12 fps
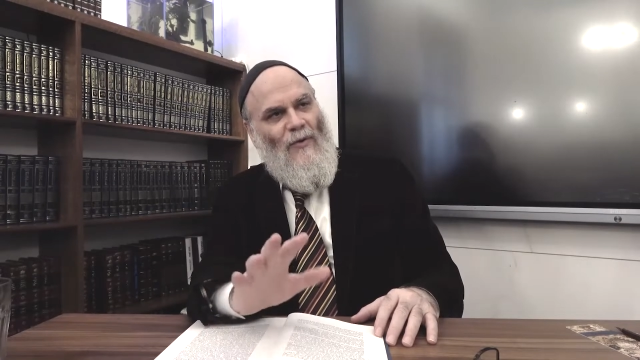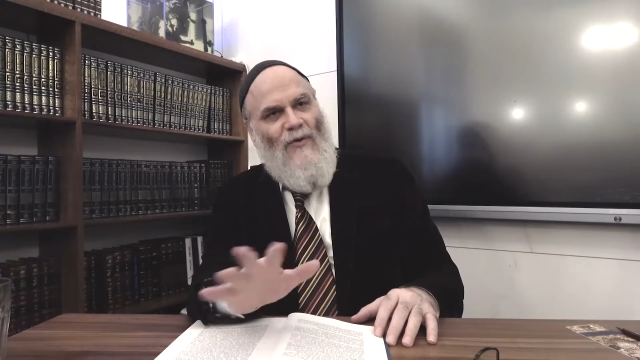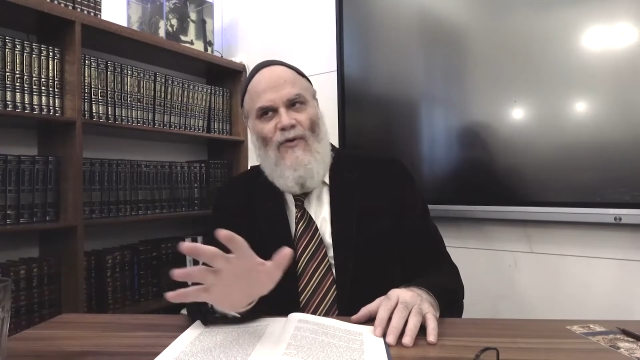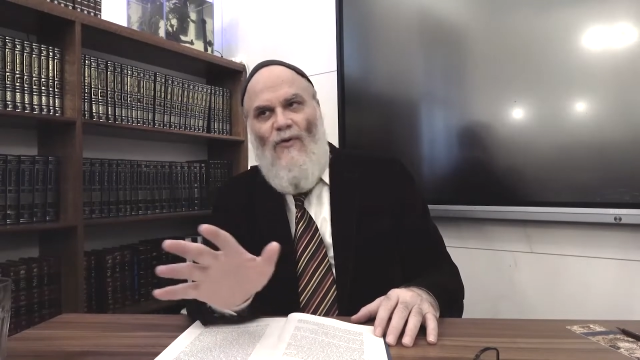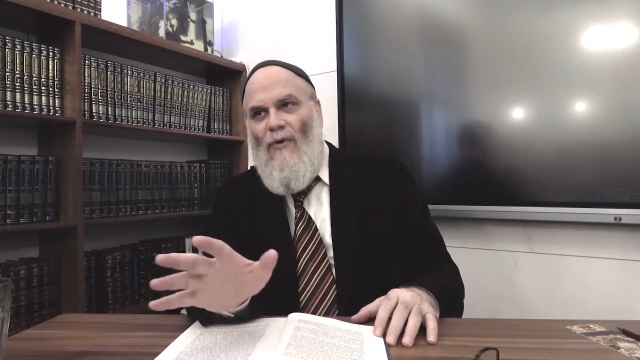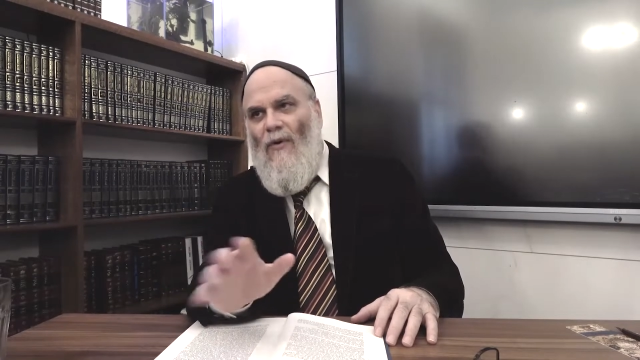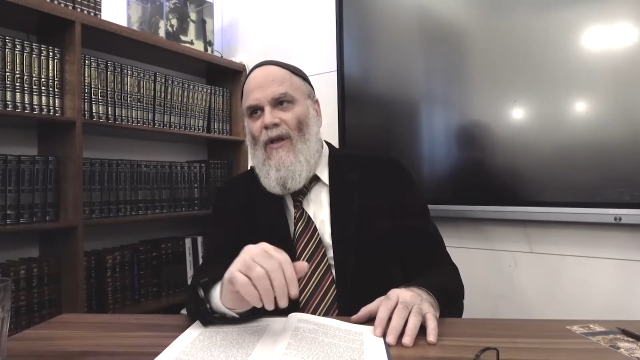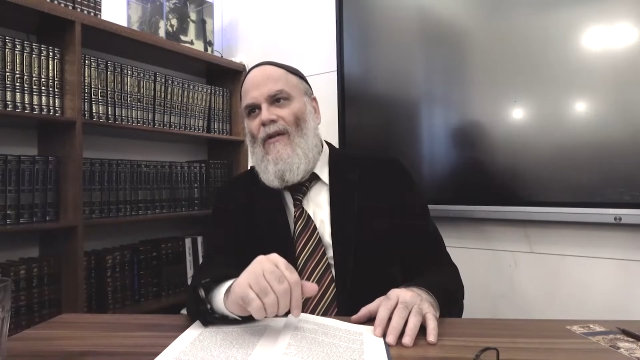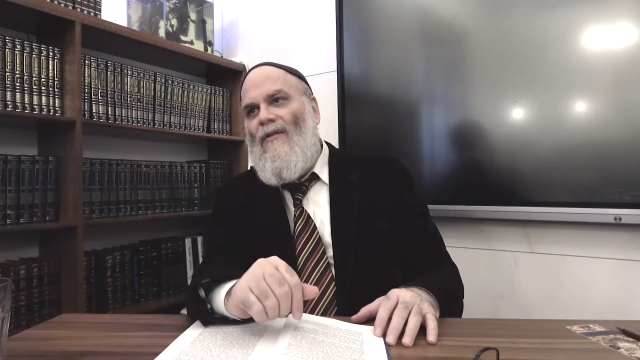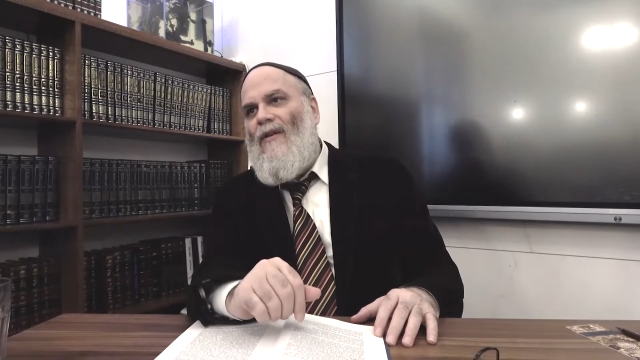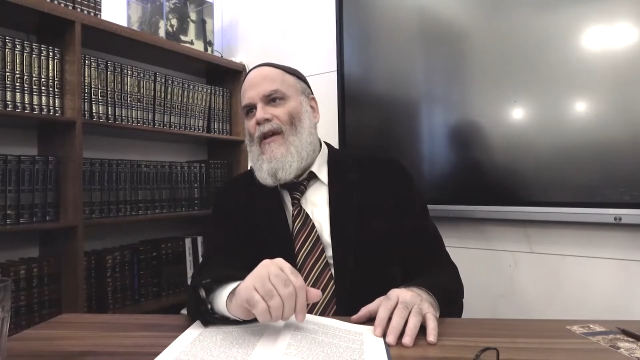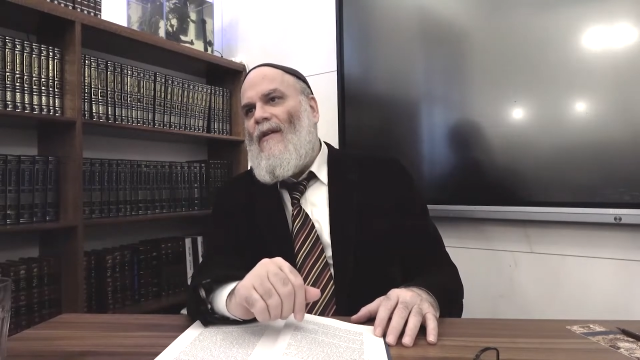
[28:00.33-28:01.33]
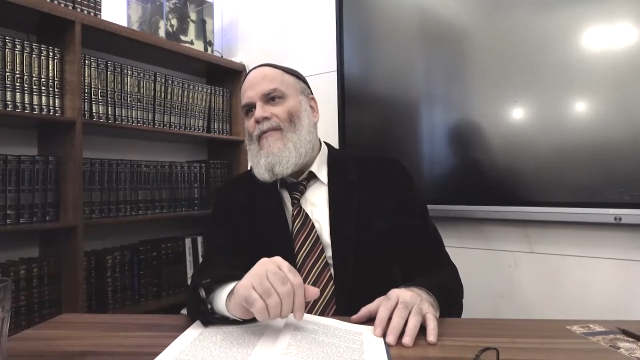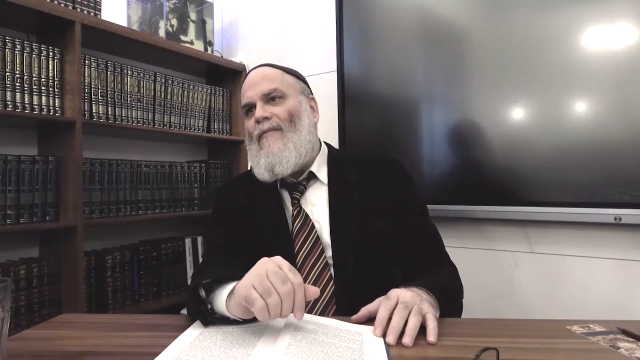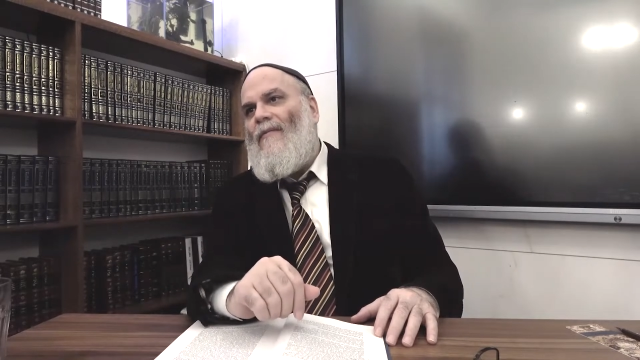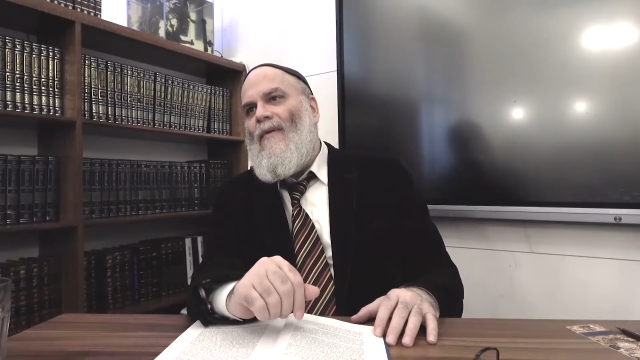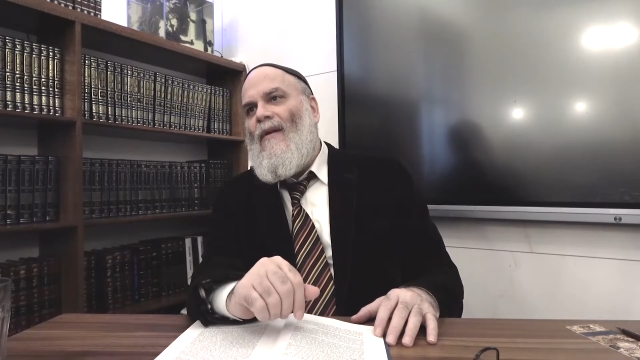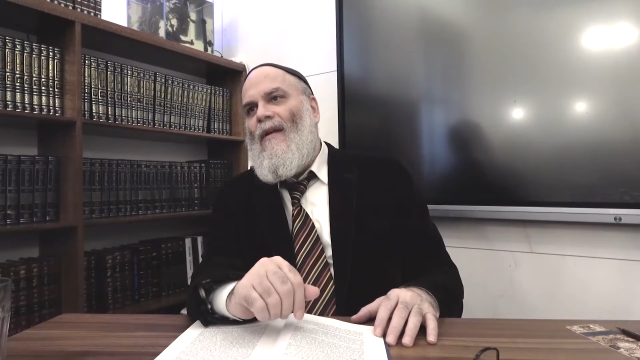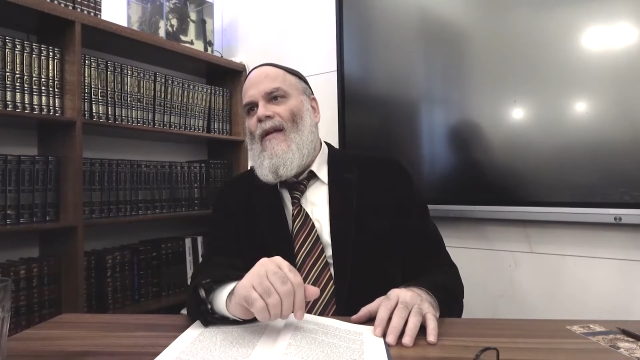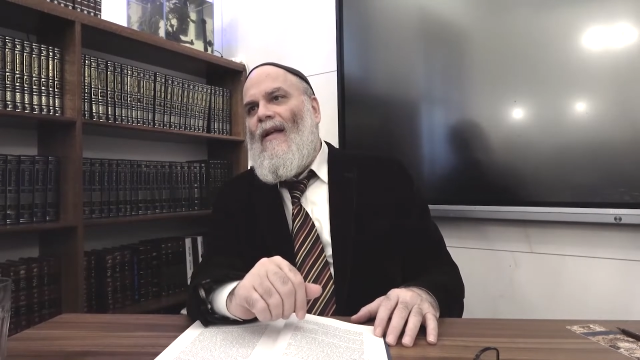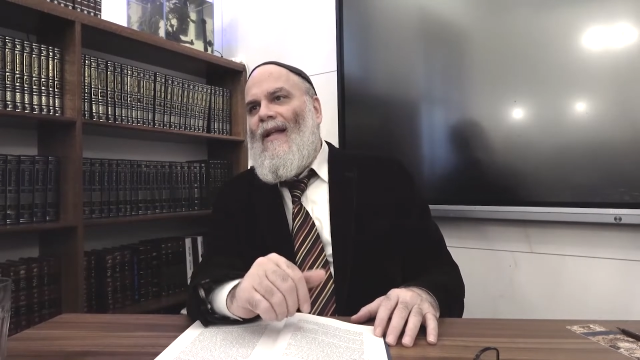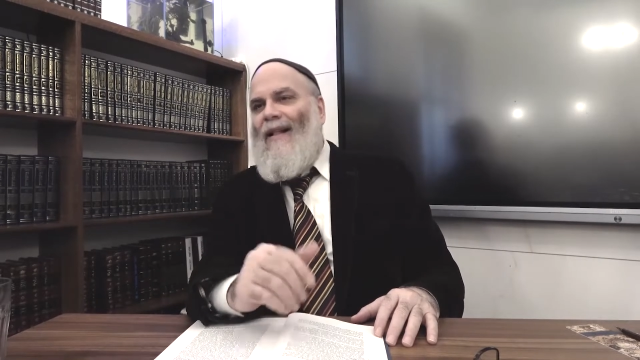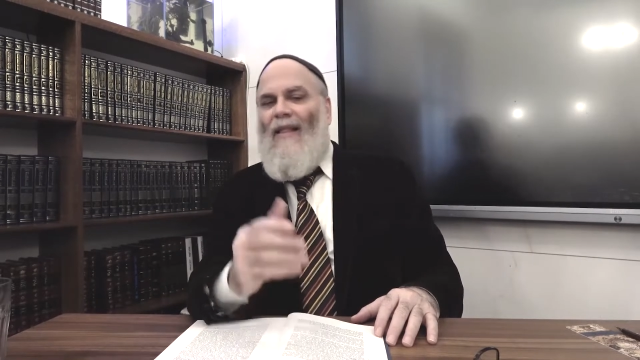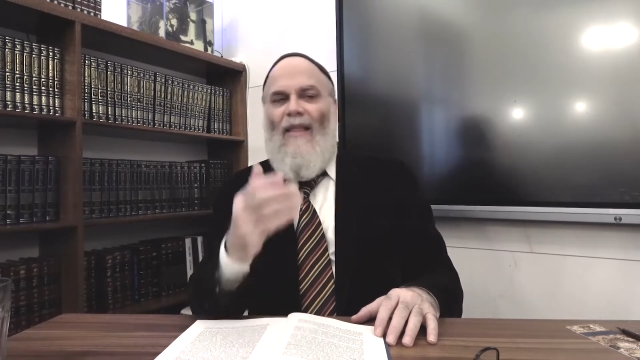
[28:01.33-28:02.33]
to assume you're guilty.
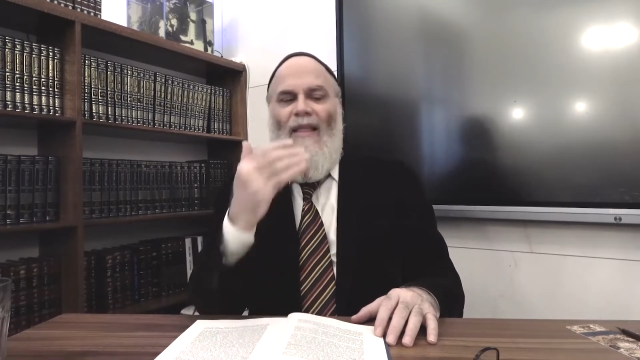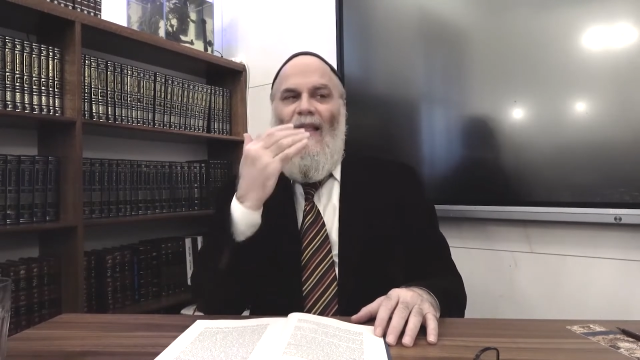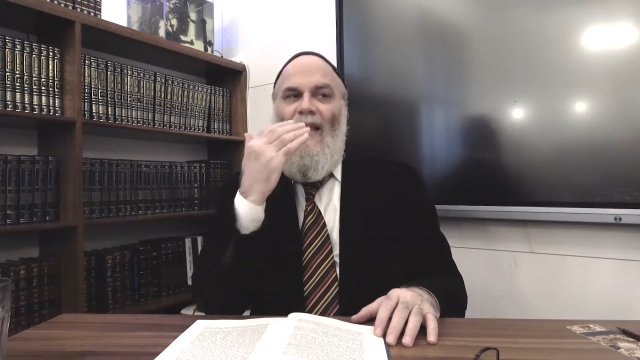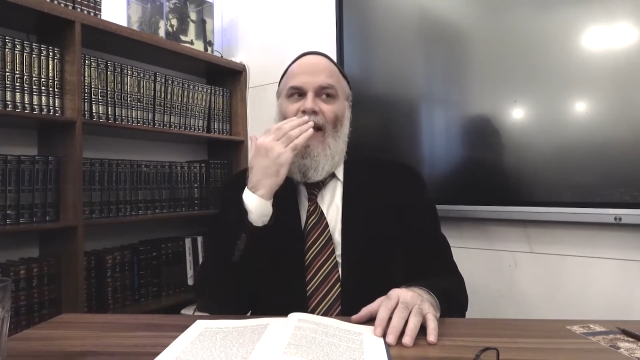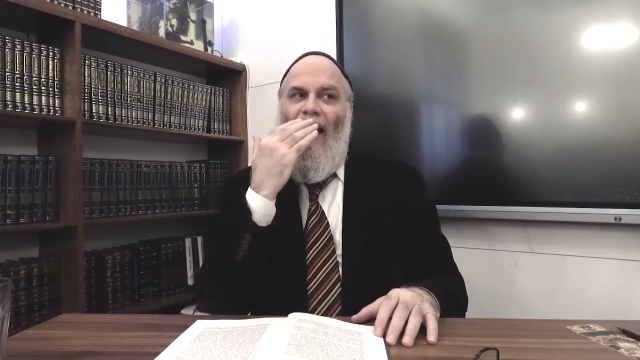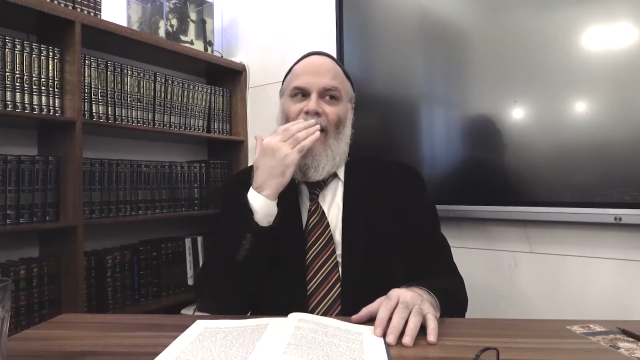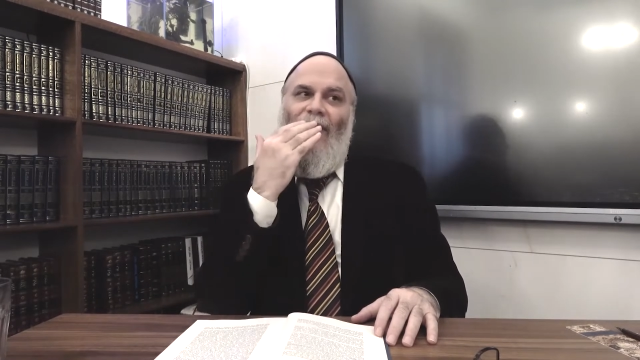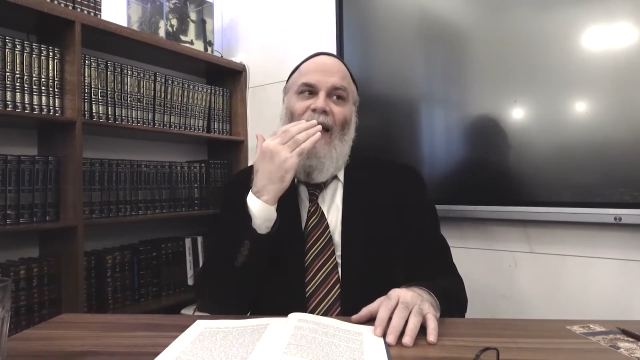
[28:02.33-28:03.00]
If